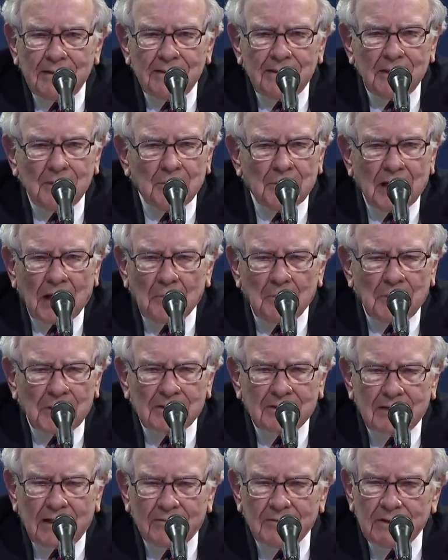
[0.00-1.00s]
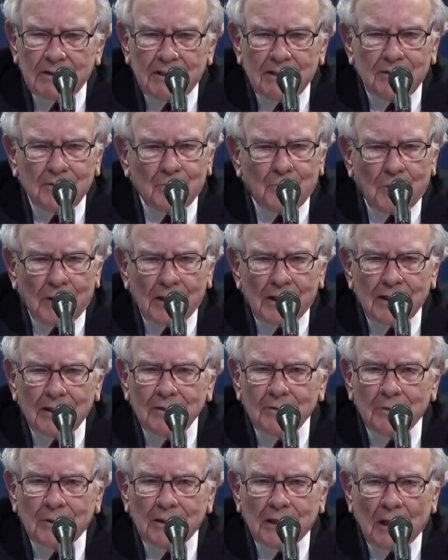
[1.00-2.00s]
you would not pick 1720,
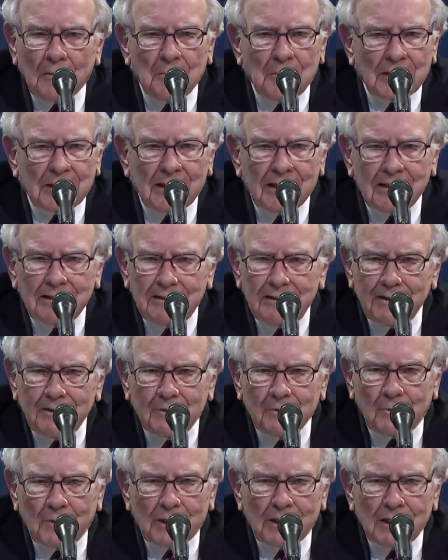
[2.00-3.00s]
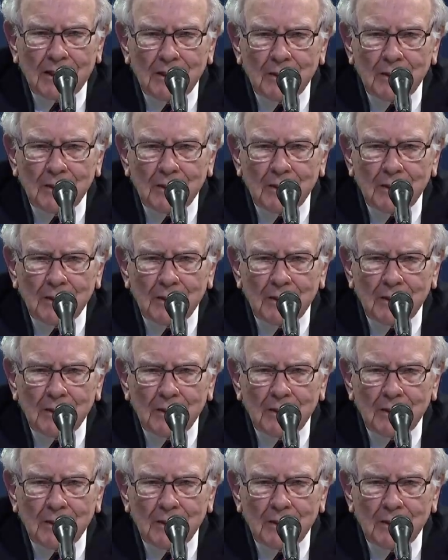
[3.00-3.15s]
you would not pick 1820,